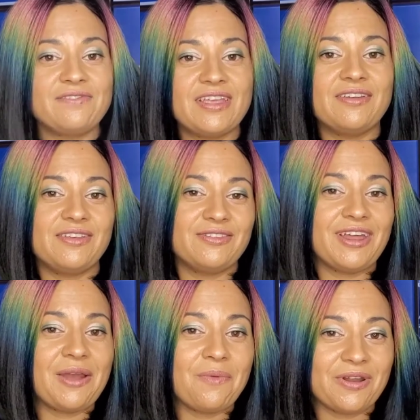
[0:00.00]
down there that
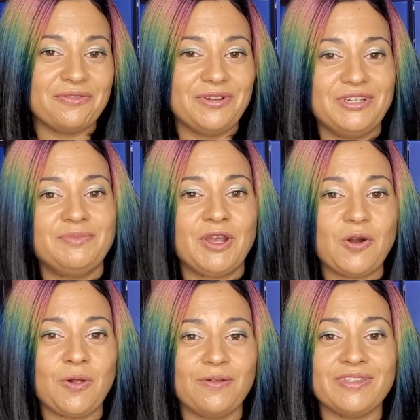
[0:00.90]
I want to reach my
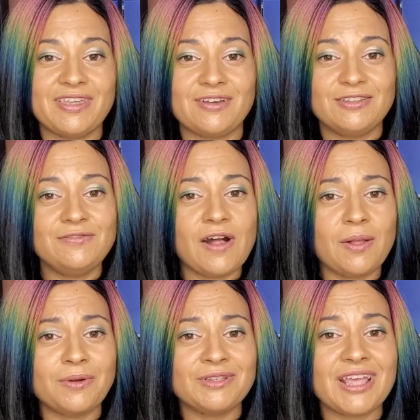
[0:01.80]
goal of 1,000
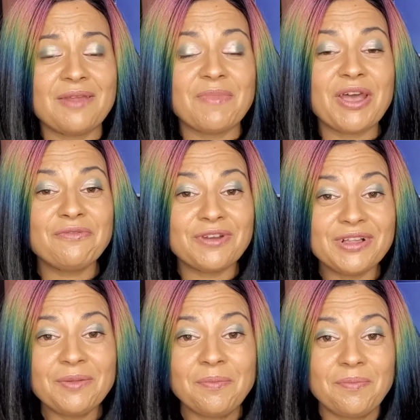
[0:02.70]
followers, and my
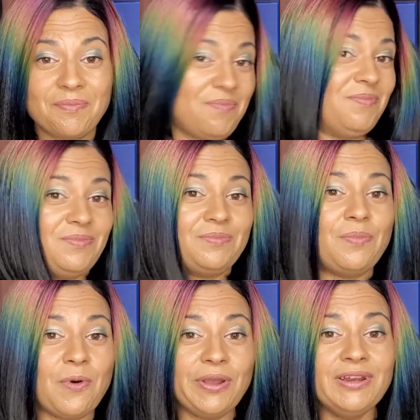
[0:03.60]
real
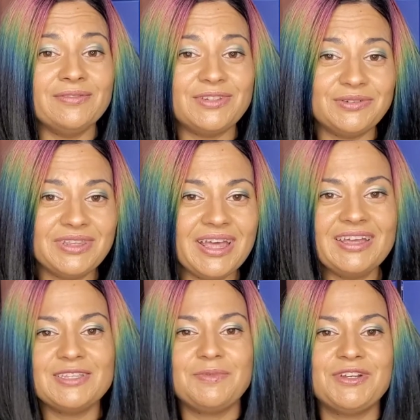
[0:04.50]
point of doing that
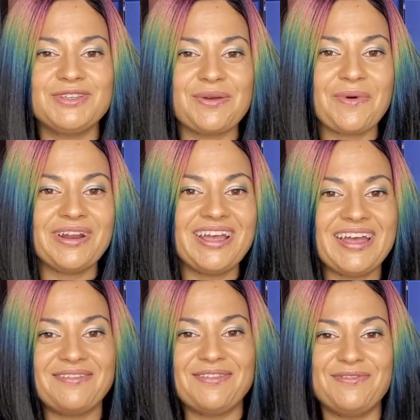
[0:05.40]
is because I want to
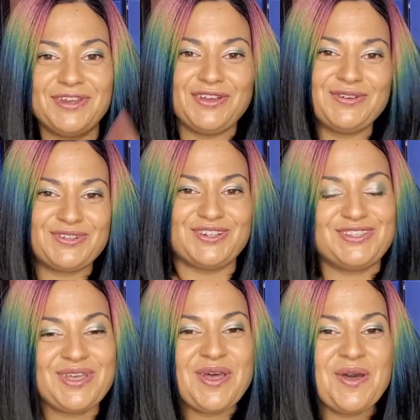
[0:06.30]
have the videos just
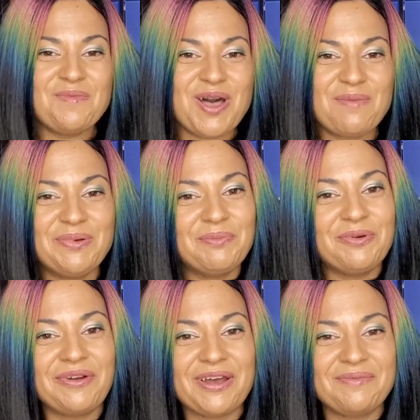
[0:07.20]
pop up
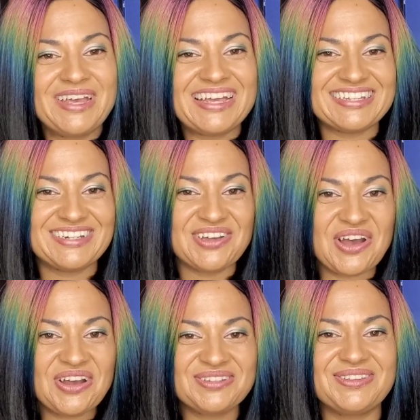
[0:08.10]
around me as I
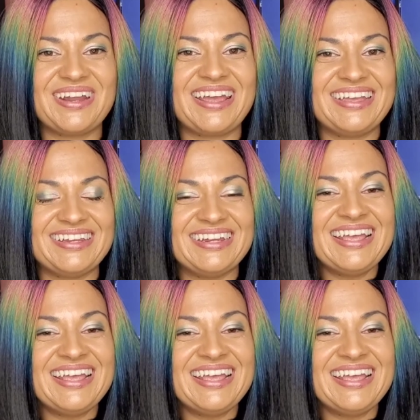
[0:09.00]
talk so that I can